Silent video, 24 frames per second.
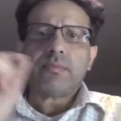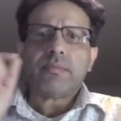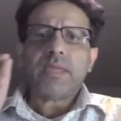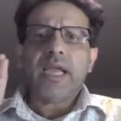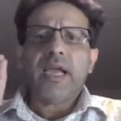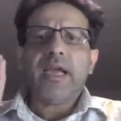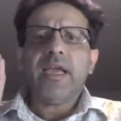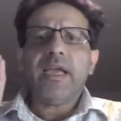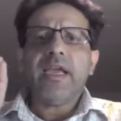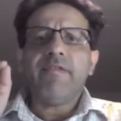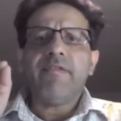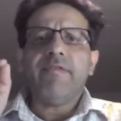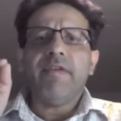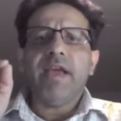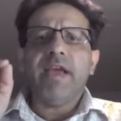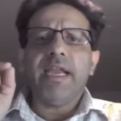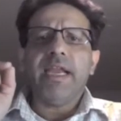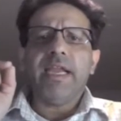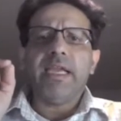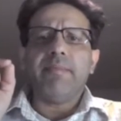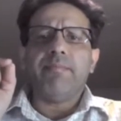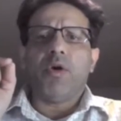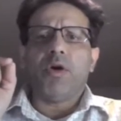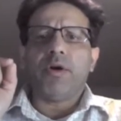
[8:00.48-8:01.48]
Again,
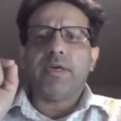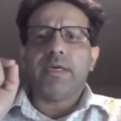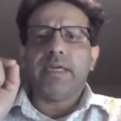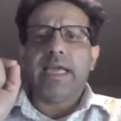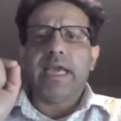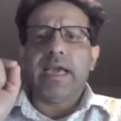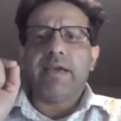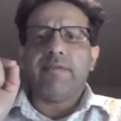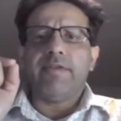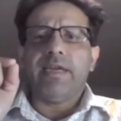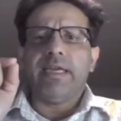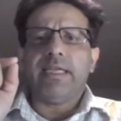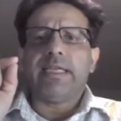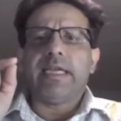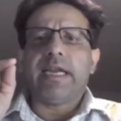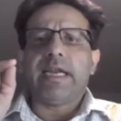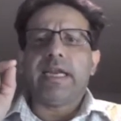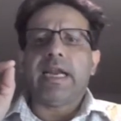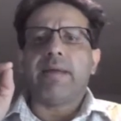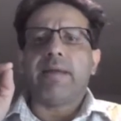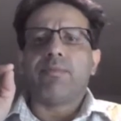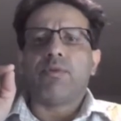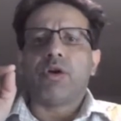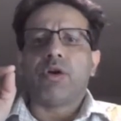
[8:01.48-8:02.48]
very important caveat that
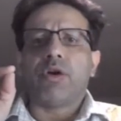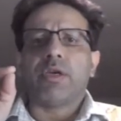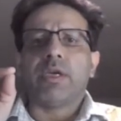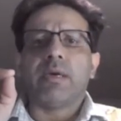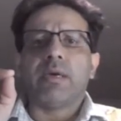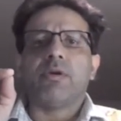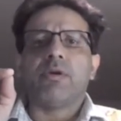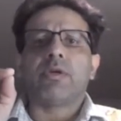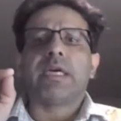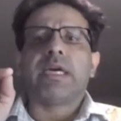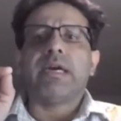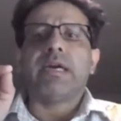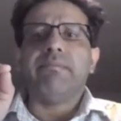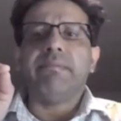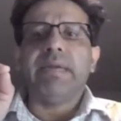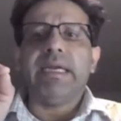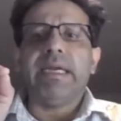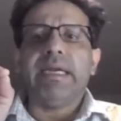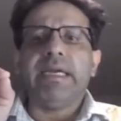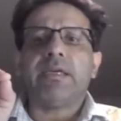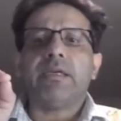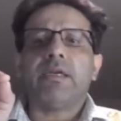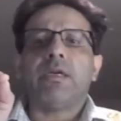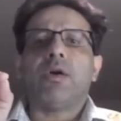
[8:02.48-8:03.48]
I'm talking about
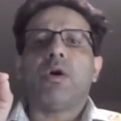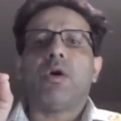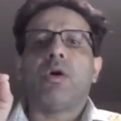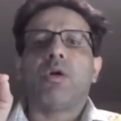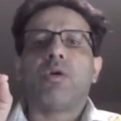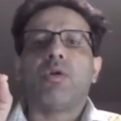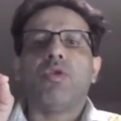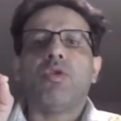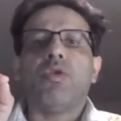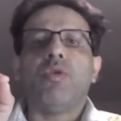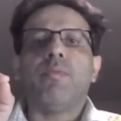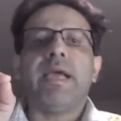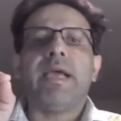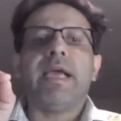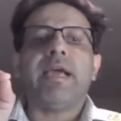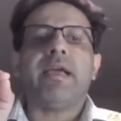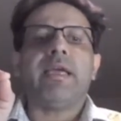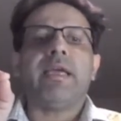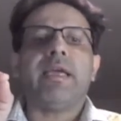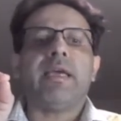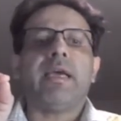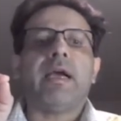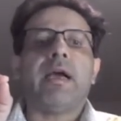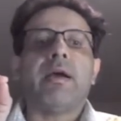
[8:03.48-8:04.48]
commit or rollback,
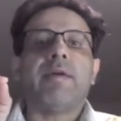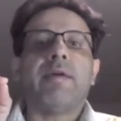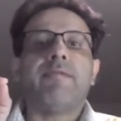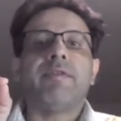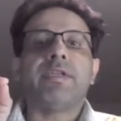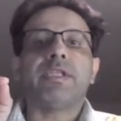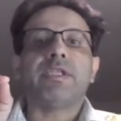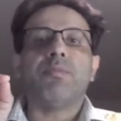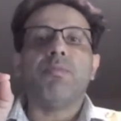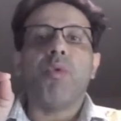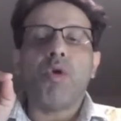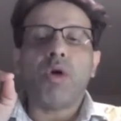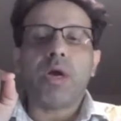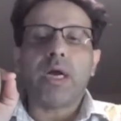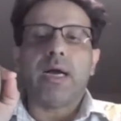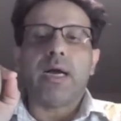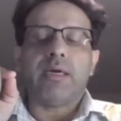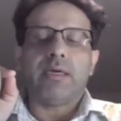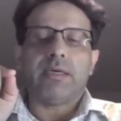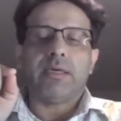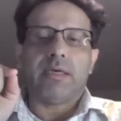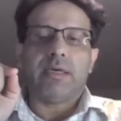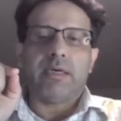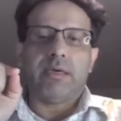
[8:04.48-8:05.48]
which is
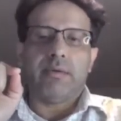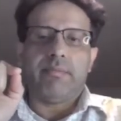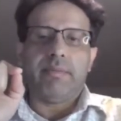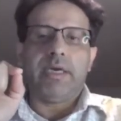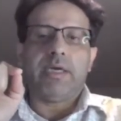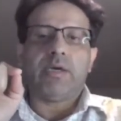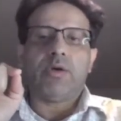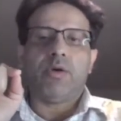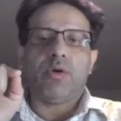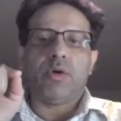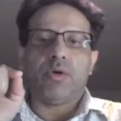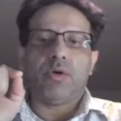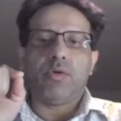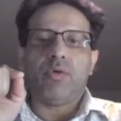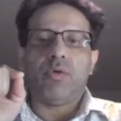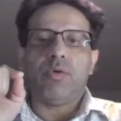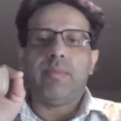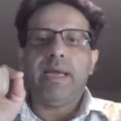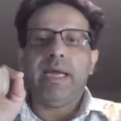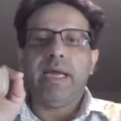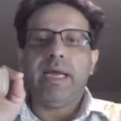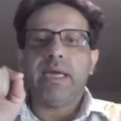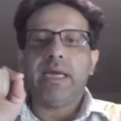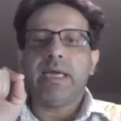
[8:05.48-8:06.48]
Moca commit or
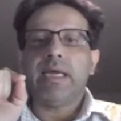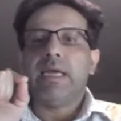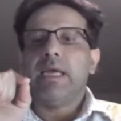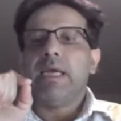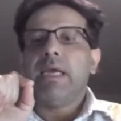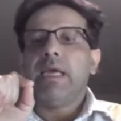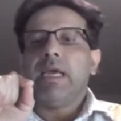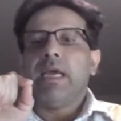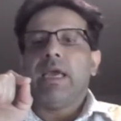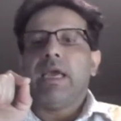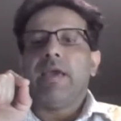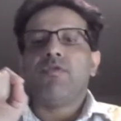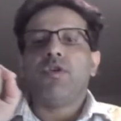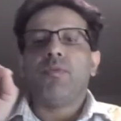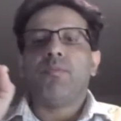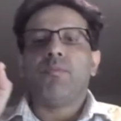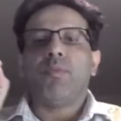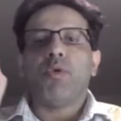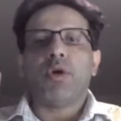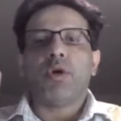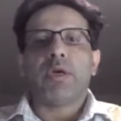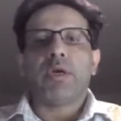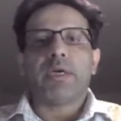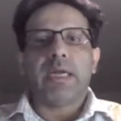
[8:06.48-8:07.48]
rollback. If you
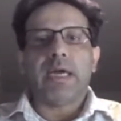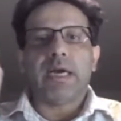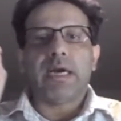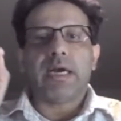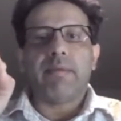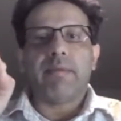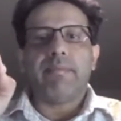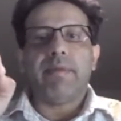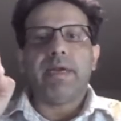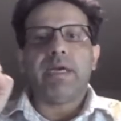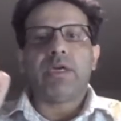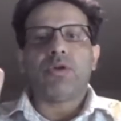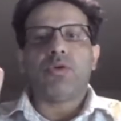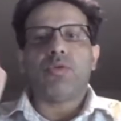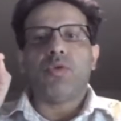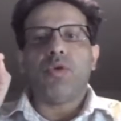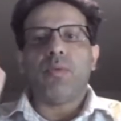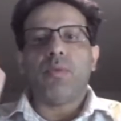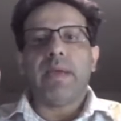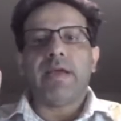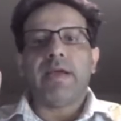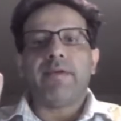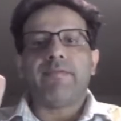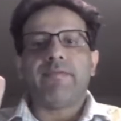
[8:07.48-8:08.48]
put a commit or
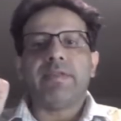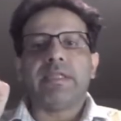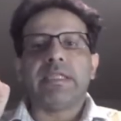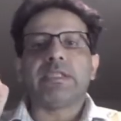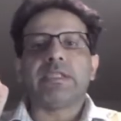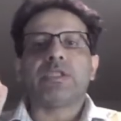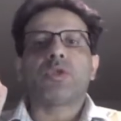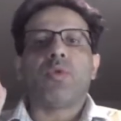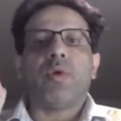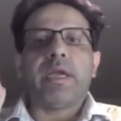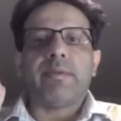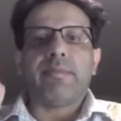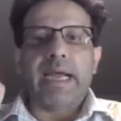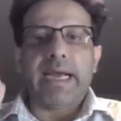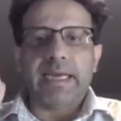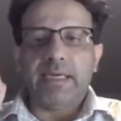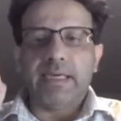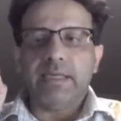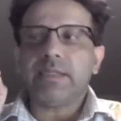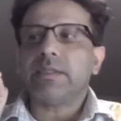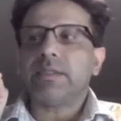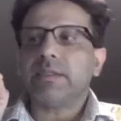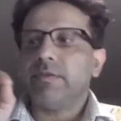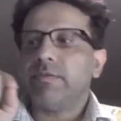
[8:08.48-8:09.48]
rollback within square
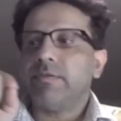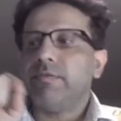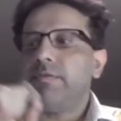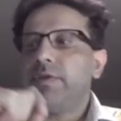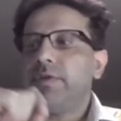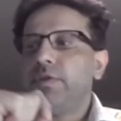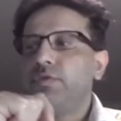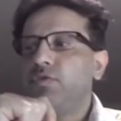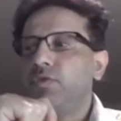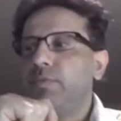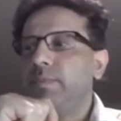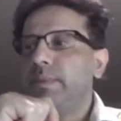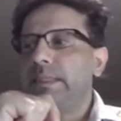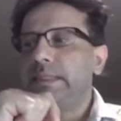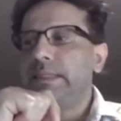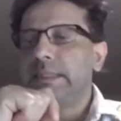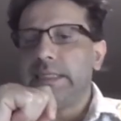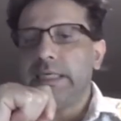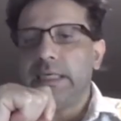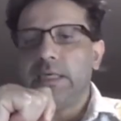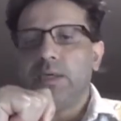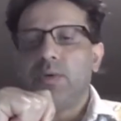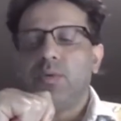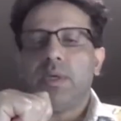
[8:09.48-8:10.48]
brackets, which would be
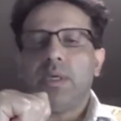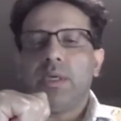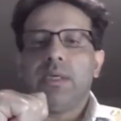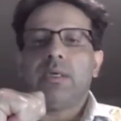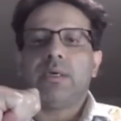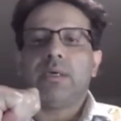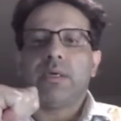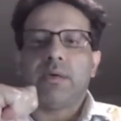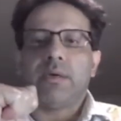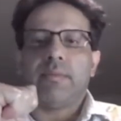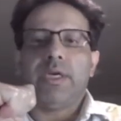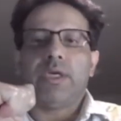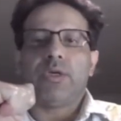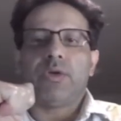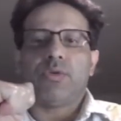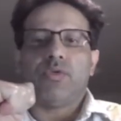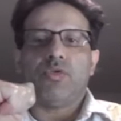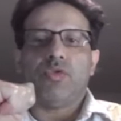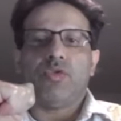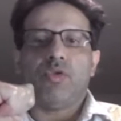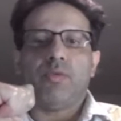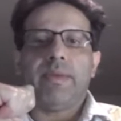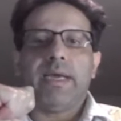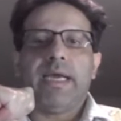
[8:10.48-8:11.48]
SQL commit or
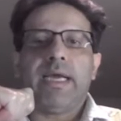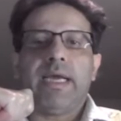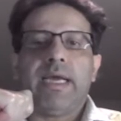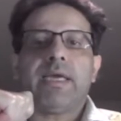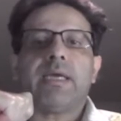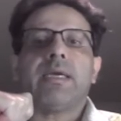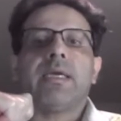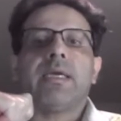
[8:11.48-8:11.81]
rollback,